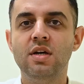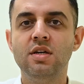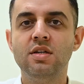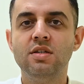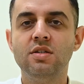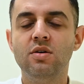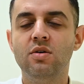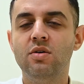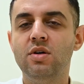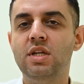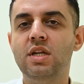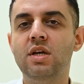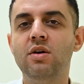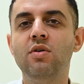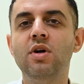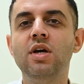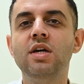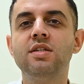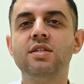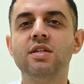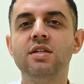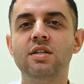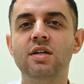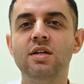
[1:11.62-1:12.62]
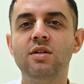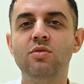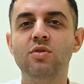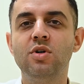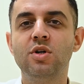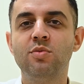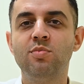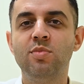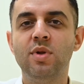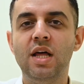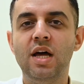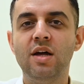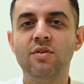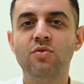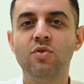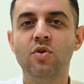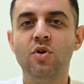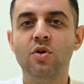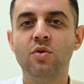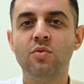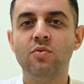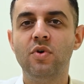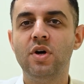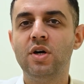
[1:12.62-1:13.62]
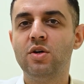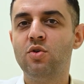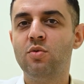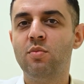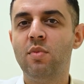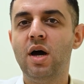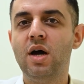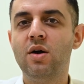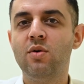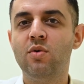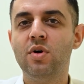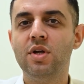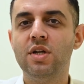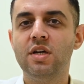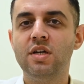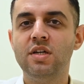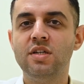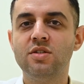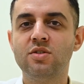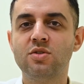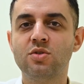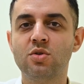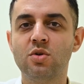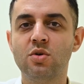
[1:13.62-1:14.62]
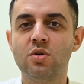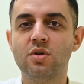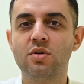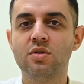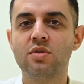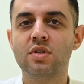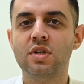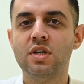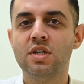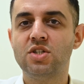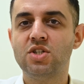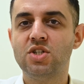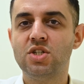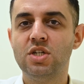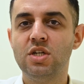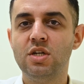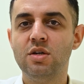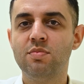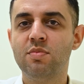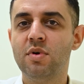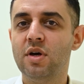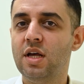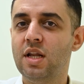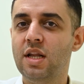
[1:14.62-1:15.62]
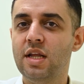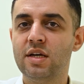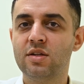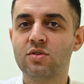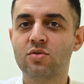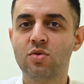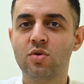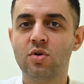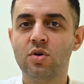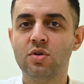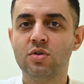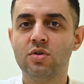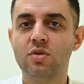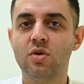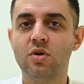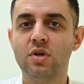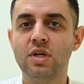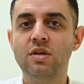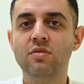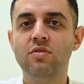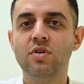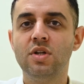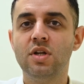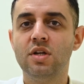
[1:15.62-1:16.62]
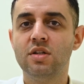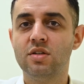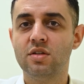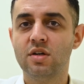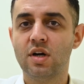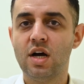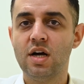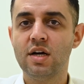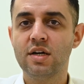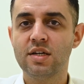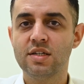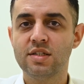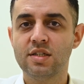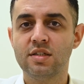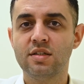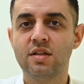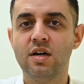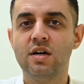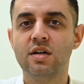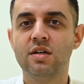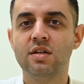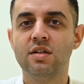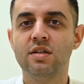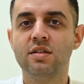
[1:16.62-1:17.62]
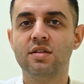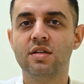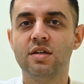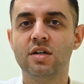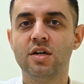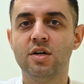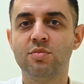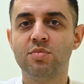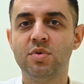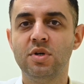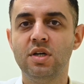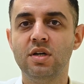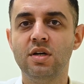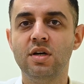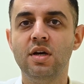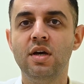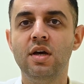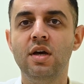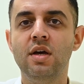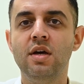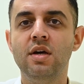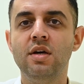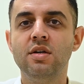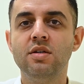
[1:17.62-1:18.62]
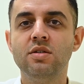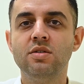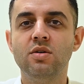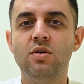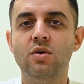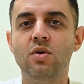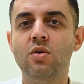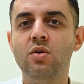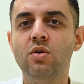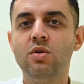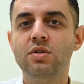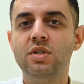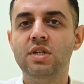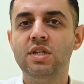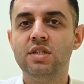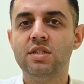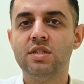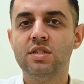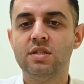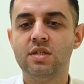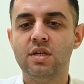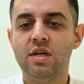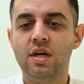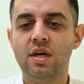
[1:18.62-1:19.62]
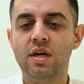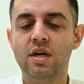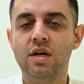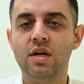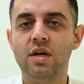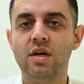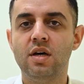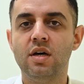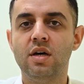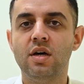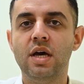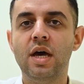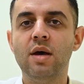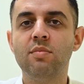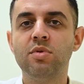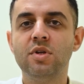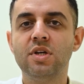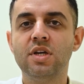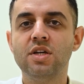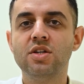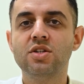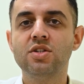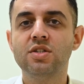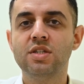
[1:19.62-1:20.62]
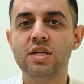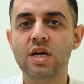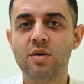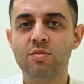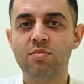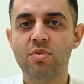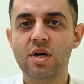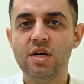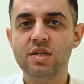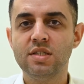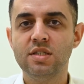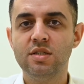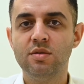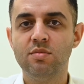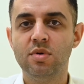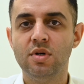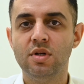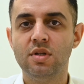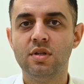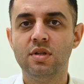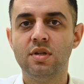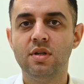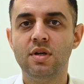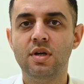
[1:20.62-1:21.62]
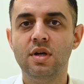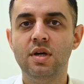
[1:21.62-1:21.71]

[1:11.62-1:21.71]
so in a way, it's a delivery platform where you might want to insert a chip, electrode, or even a drug as a targeted therapy. So all these uh, applications are possible.